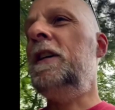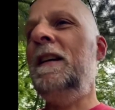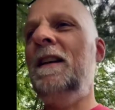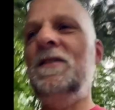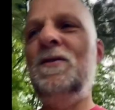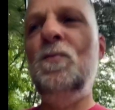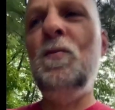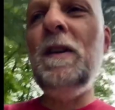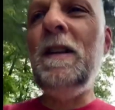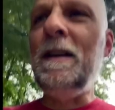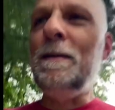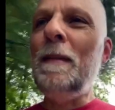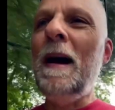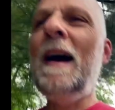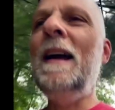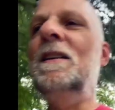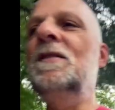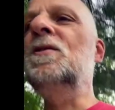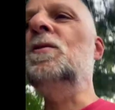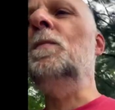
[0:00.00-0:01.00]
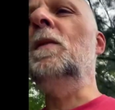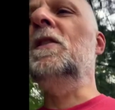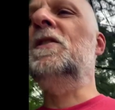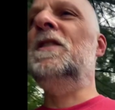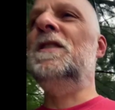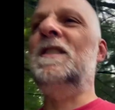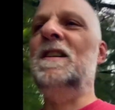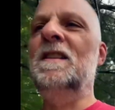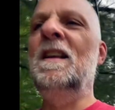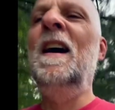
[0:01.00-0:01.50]
doesn't really matter so much.
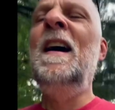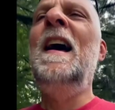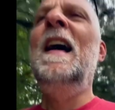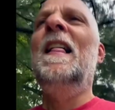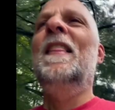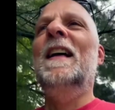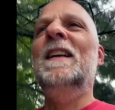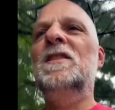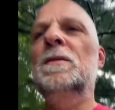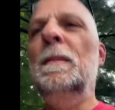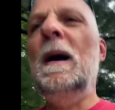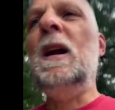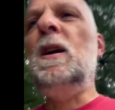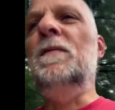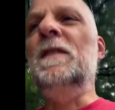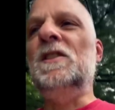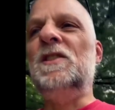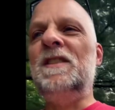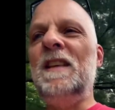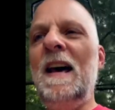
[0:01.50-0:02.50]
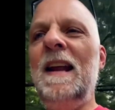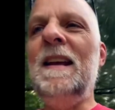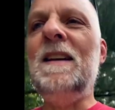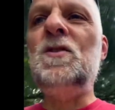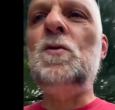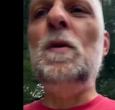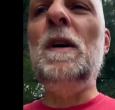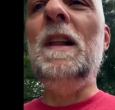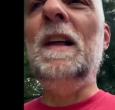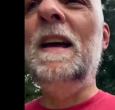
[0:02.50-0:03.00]
That's a matter of aesthetics,
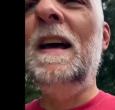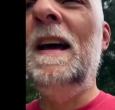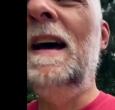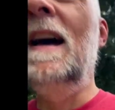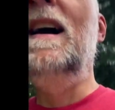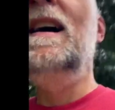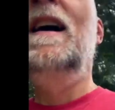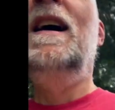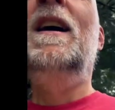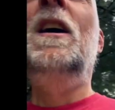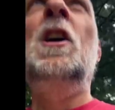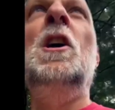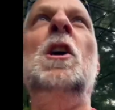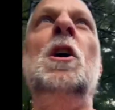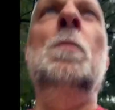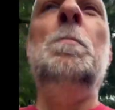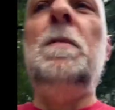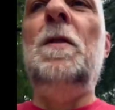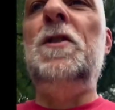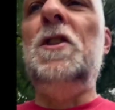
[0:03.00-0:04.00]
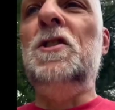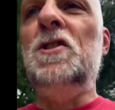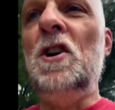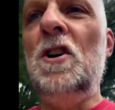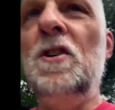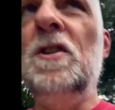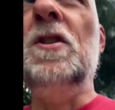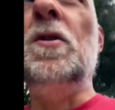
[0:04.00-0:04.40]
really. But the dirt and